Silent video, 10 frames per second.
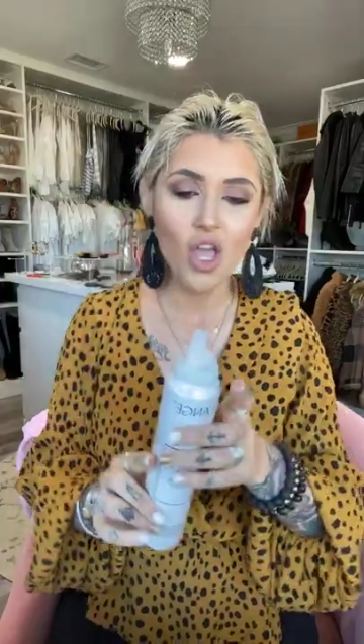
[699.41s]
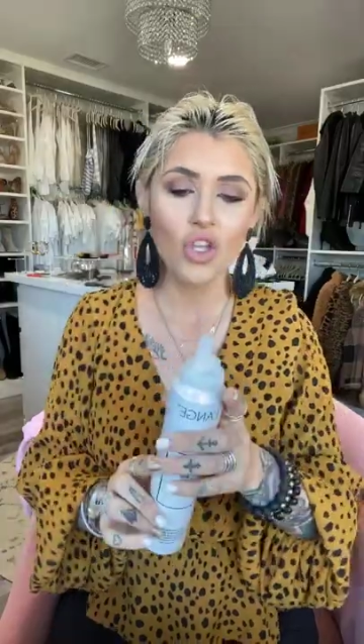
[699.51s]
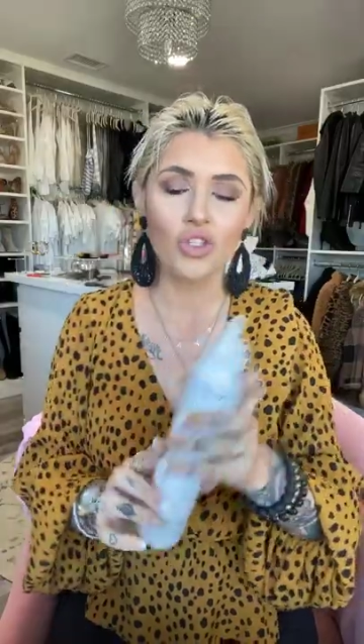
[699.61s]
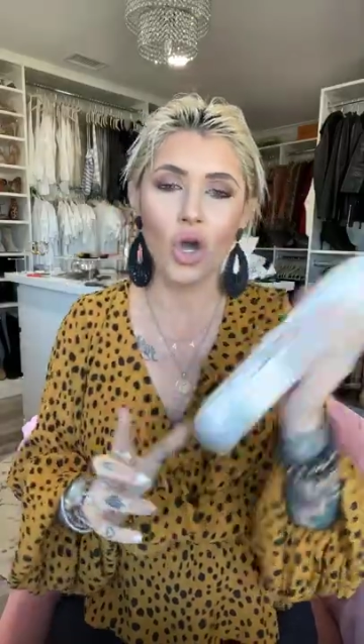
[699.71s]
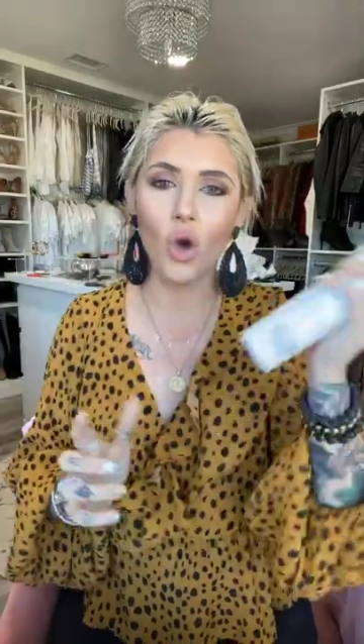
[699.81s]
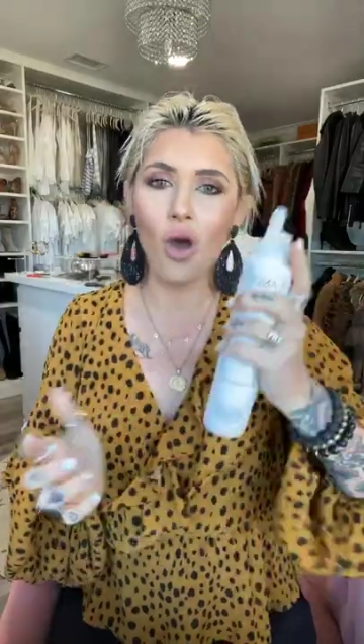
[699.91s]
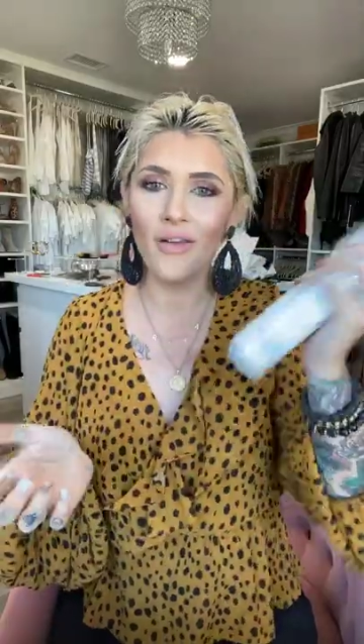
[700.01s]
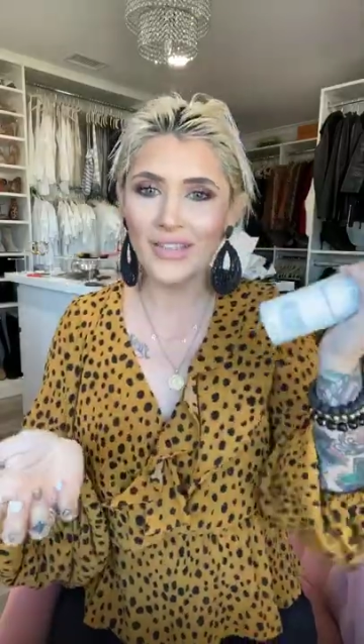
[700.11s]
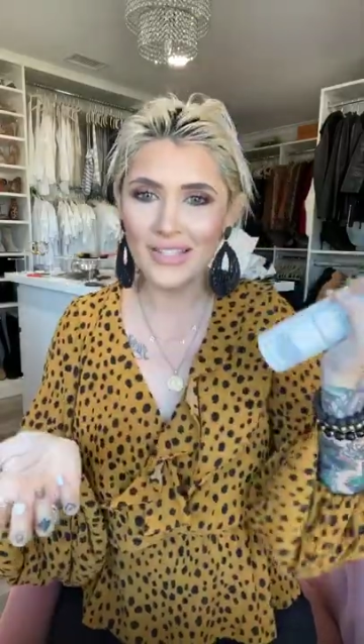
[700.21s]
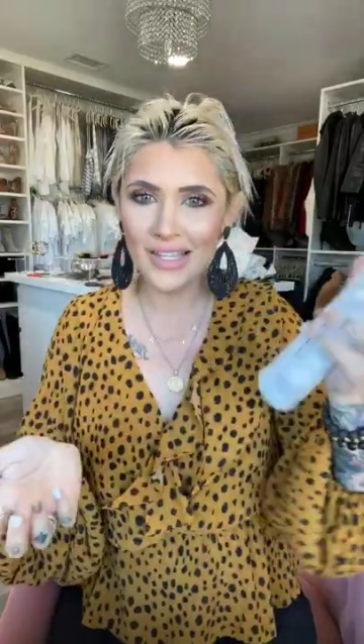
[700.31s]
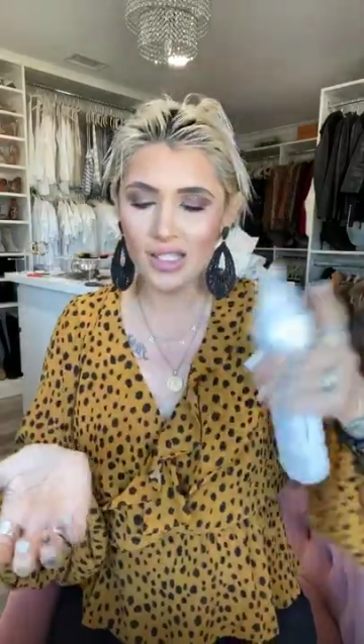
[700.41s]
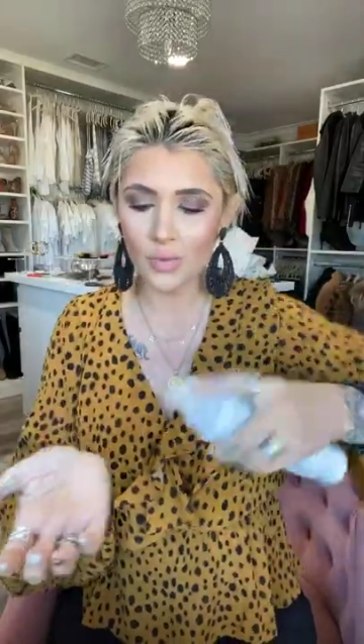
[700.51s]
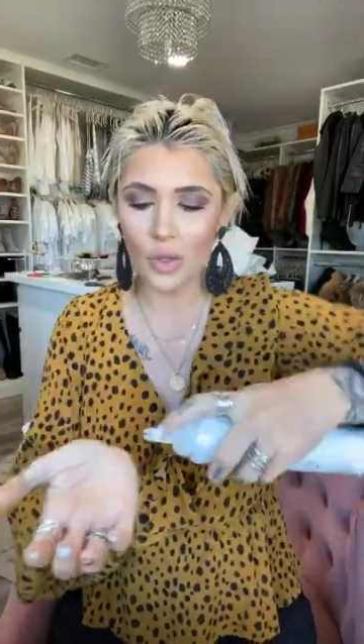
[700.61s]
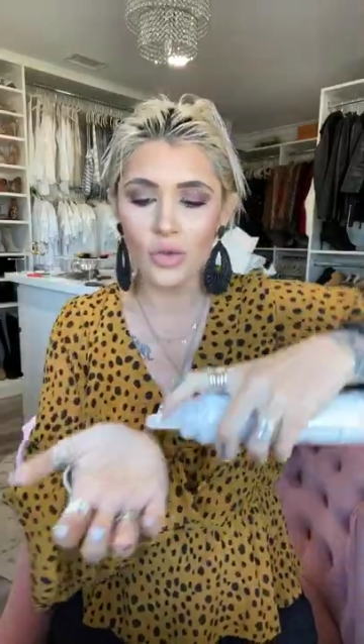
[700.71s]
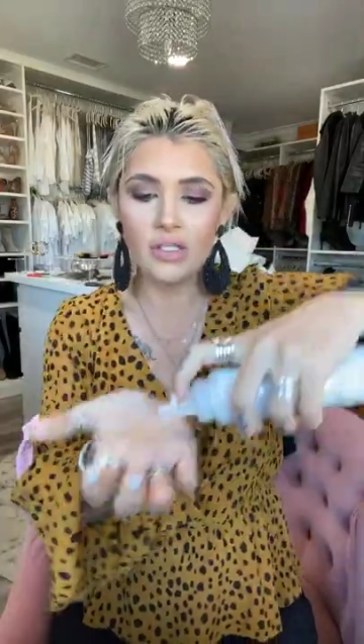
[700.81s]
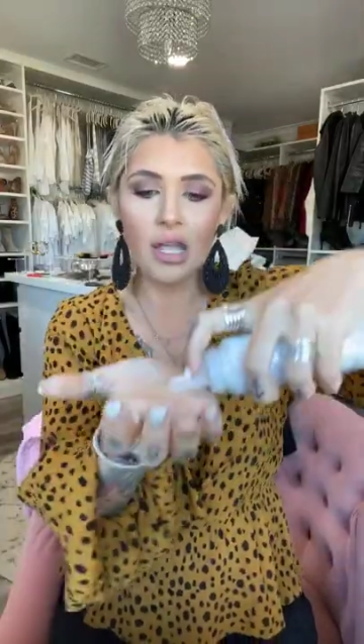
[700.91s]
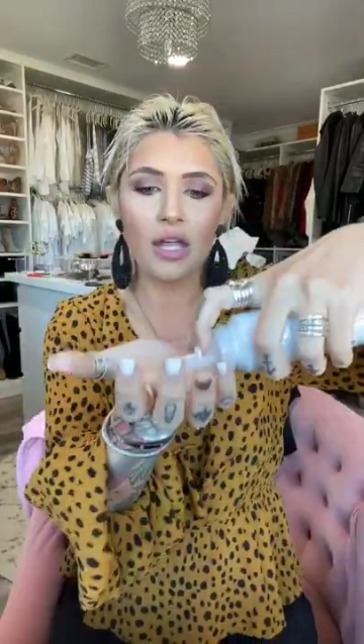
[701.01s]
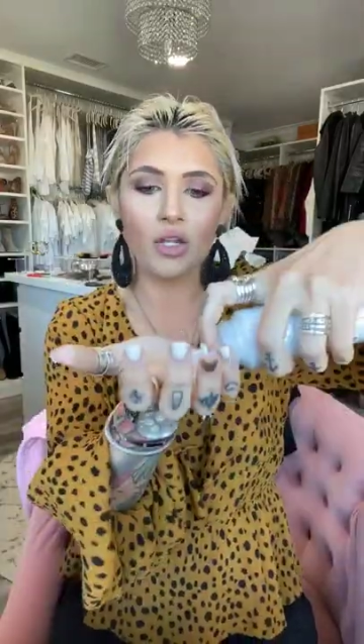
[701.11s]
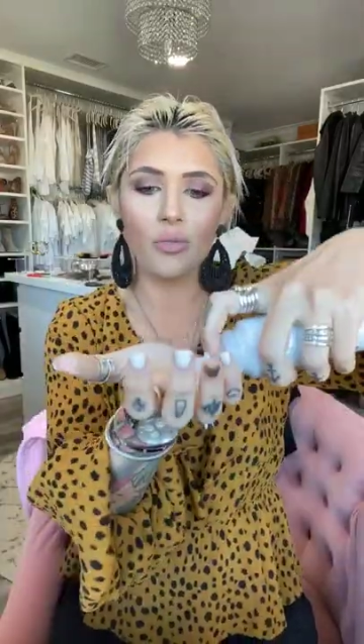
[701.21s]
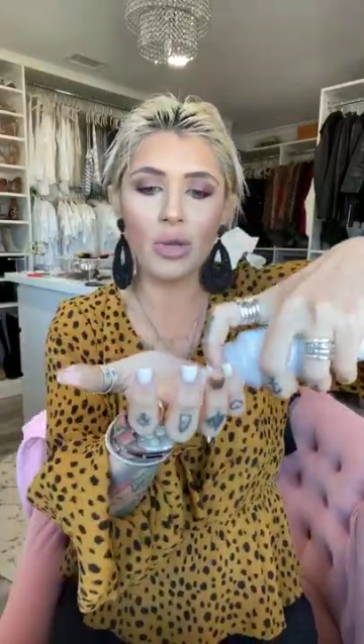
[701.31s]
So obviously it's a mousse
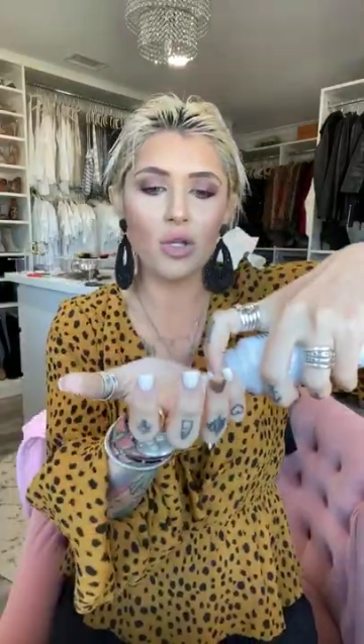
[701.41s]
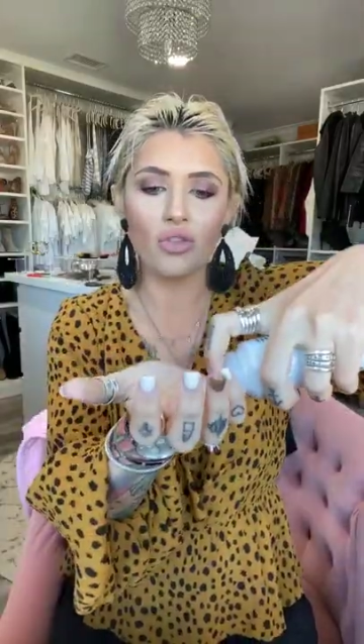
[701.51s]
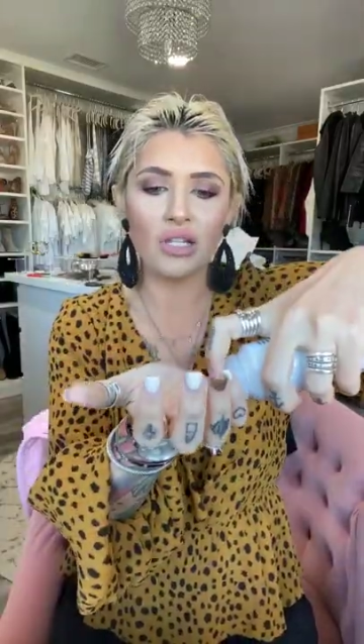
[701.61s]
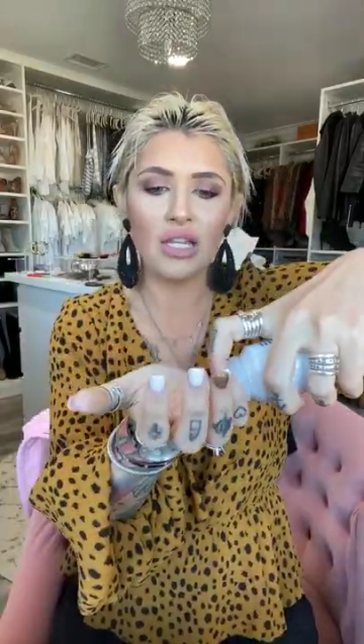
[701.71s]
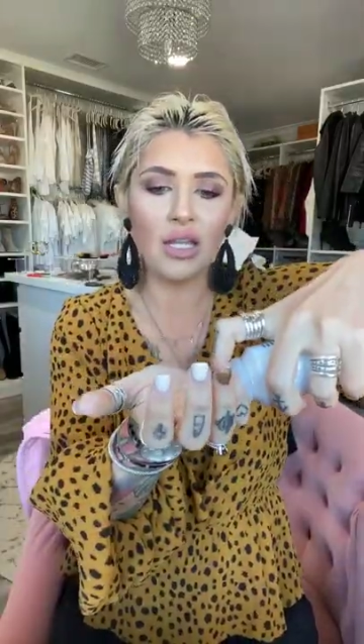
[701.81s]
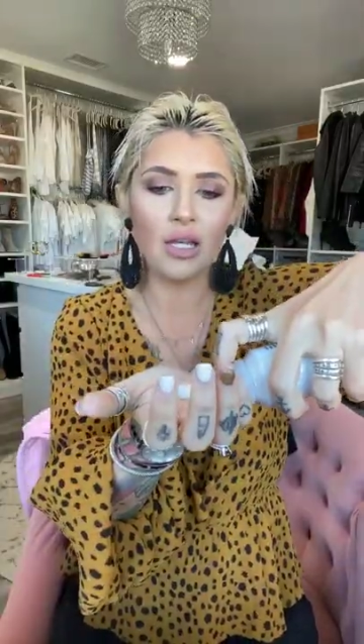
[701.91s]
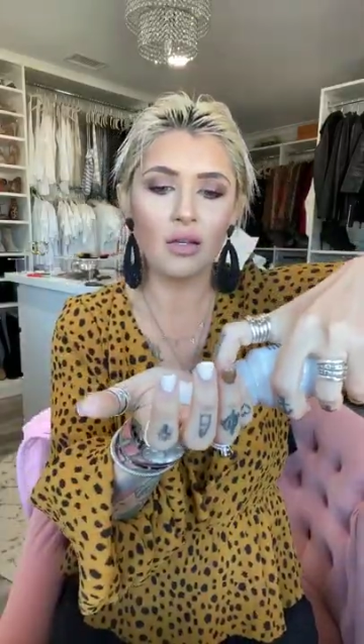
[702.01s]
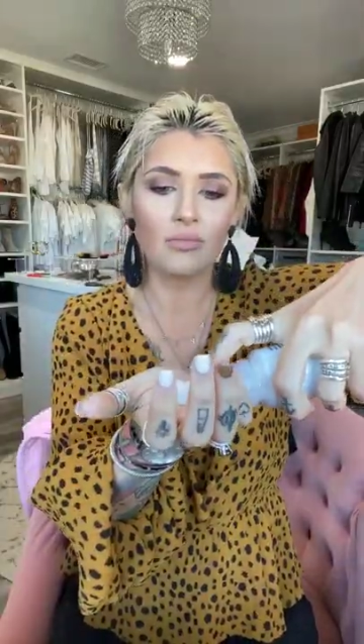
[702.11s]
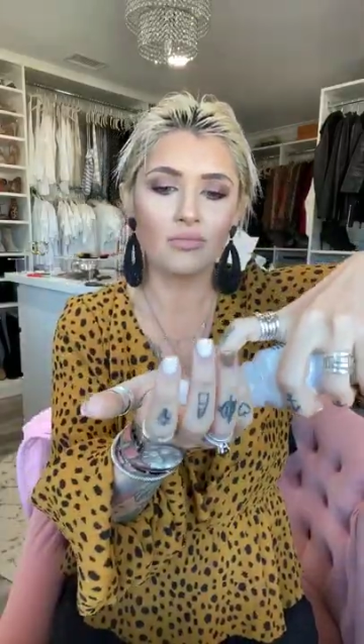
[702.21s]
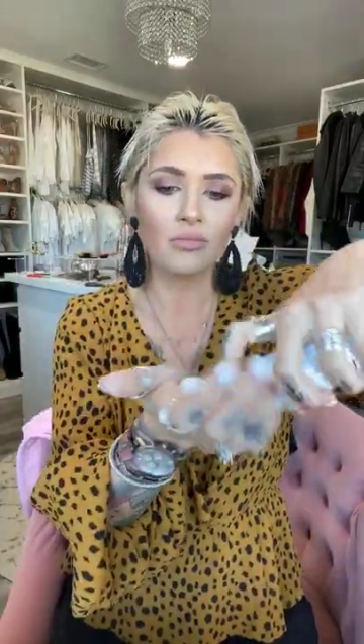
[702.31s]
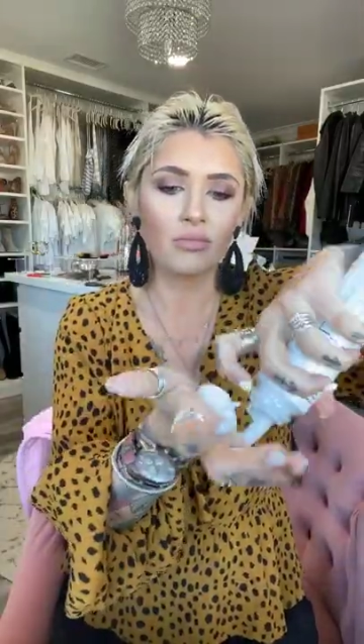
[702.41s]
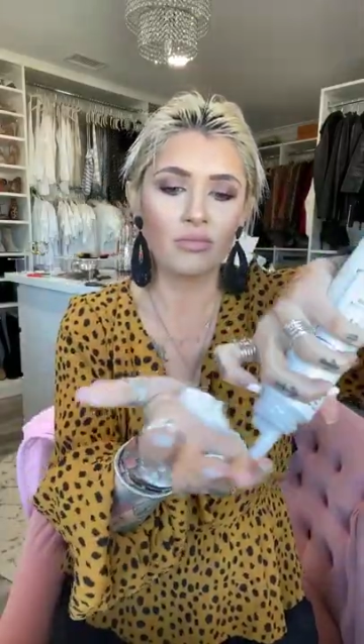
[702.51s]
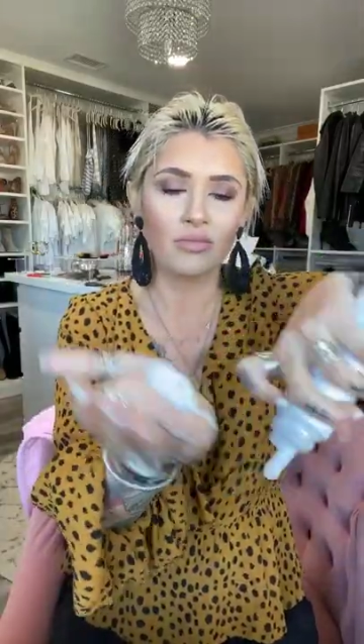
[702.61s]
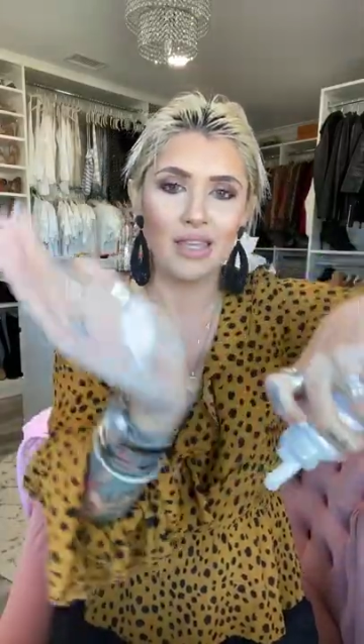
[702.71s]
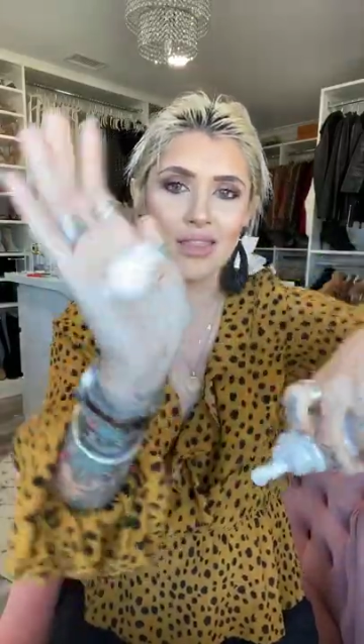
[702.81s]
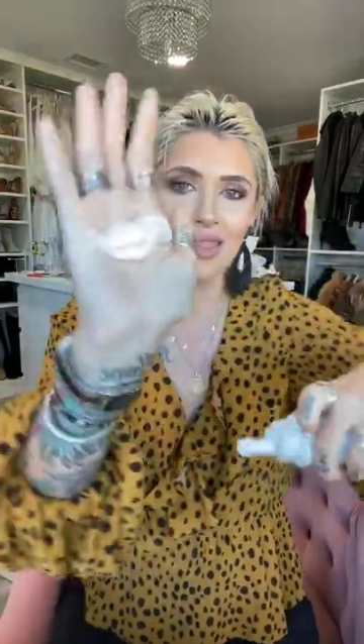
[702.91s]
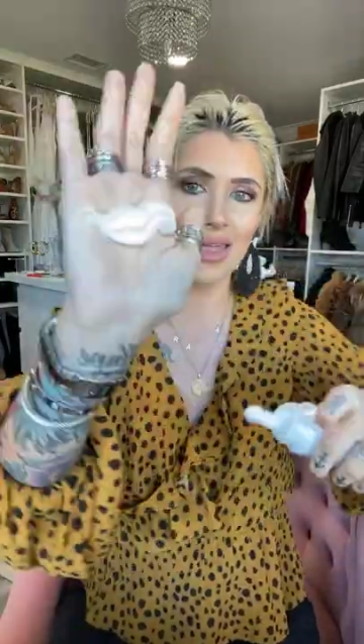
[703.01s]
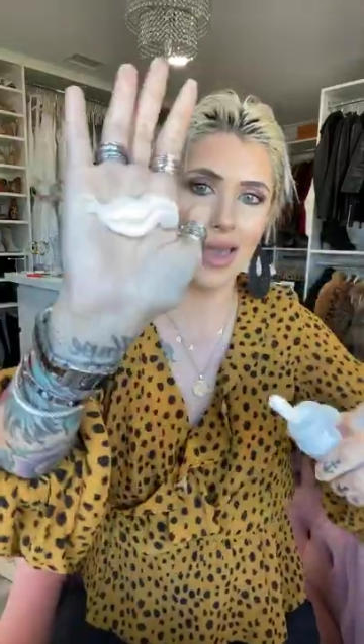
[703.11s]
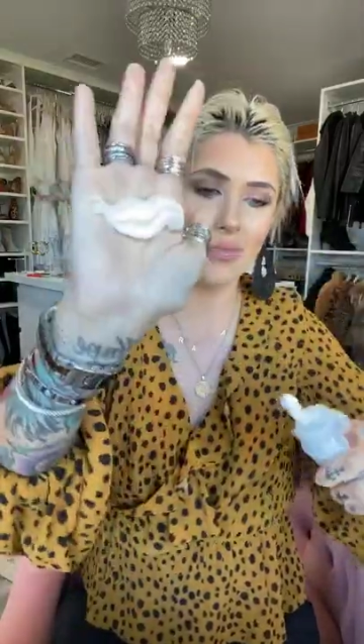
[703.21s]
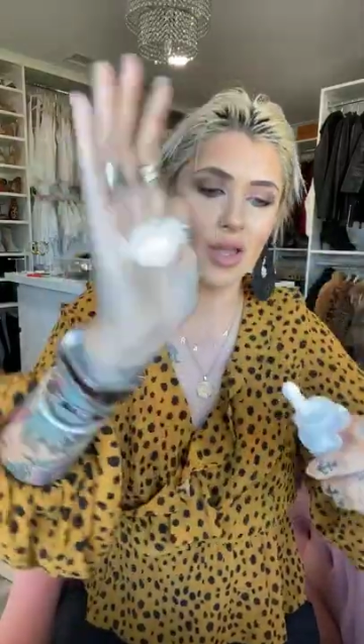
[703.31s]
and you, but you only need like
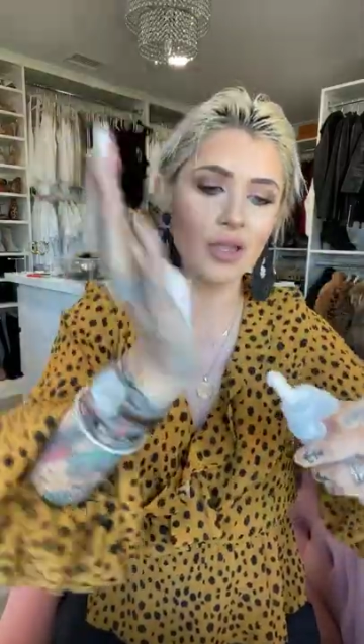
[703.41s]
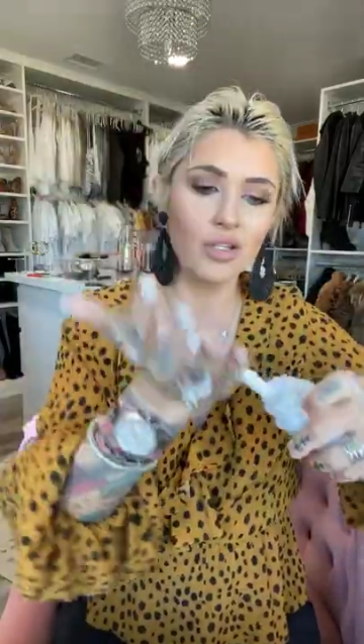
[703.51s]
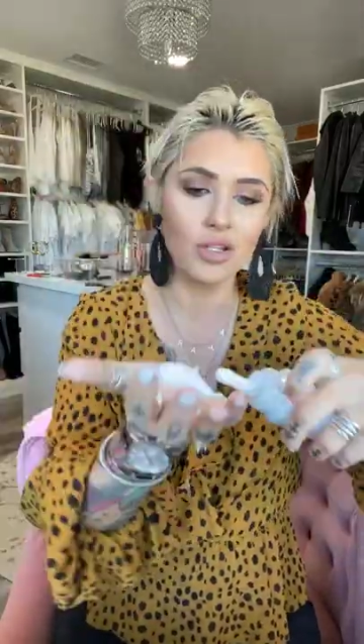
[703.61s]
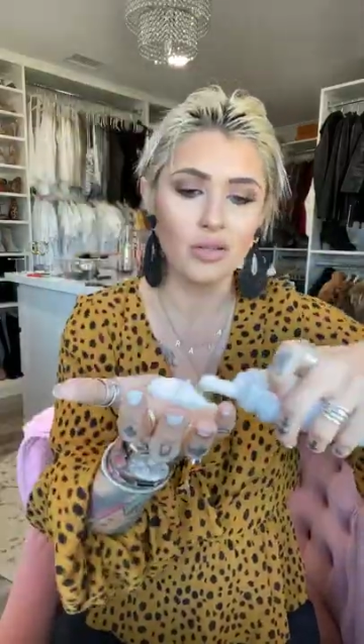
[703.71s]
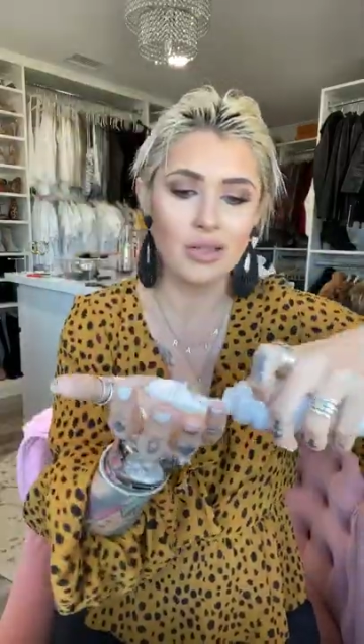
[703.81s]
that much.